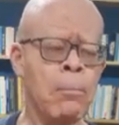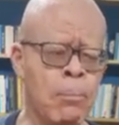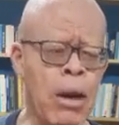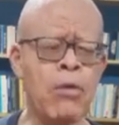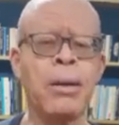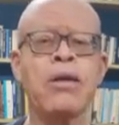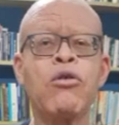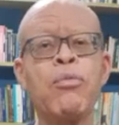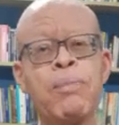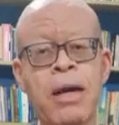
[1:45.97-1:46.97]

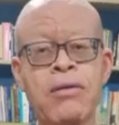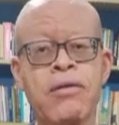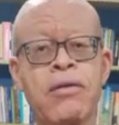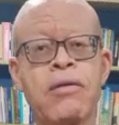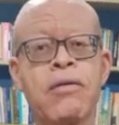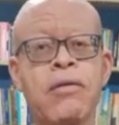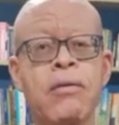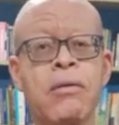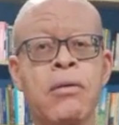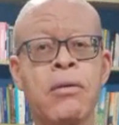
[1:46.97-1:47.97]
biomedical
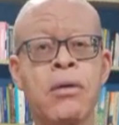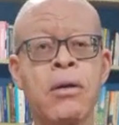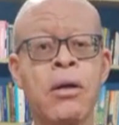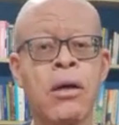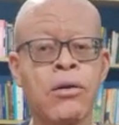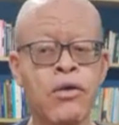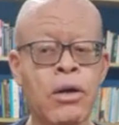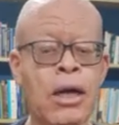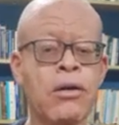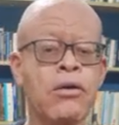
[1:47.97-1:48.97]
practices. So
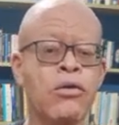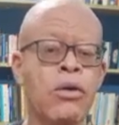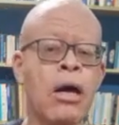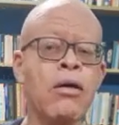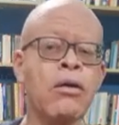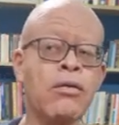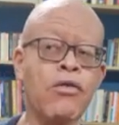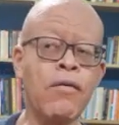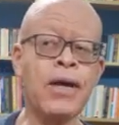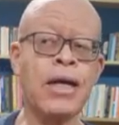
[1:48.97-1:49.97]
that you now
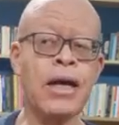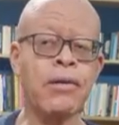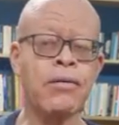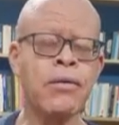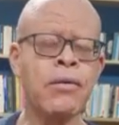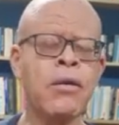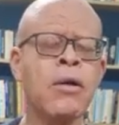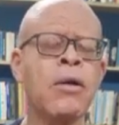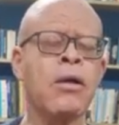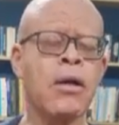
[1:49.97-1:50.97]
discover that
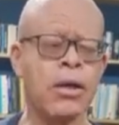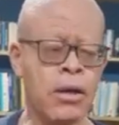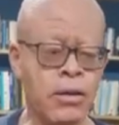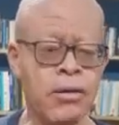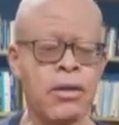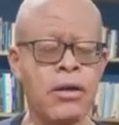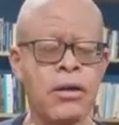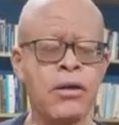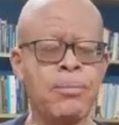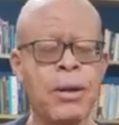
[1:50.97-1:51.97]
it is a
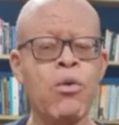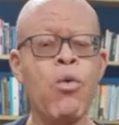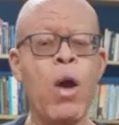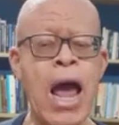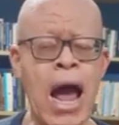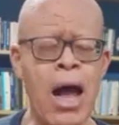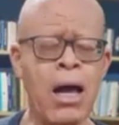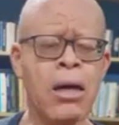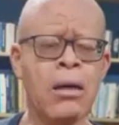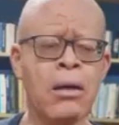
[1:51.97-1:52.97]
discipline where